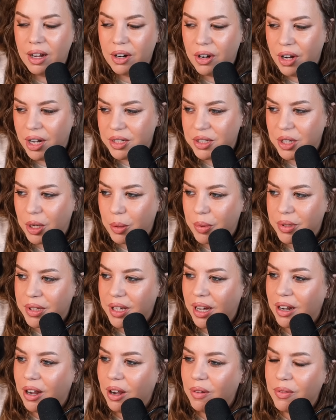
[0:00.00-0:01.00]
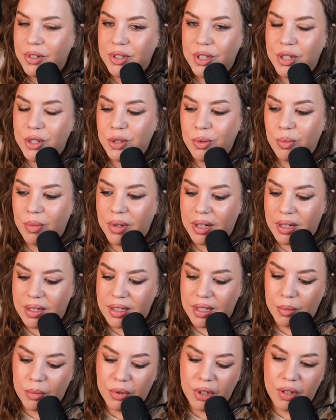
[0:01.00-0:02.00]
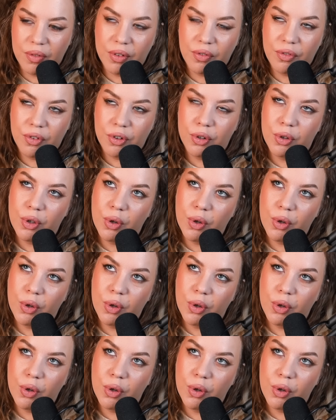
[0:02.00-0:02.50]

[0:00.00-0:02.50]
I cracked up at that conversation because I'm leaving for New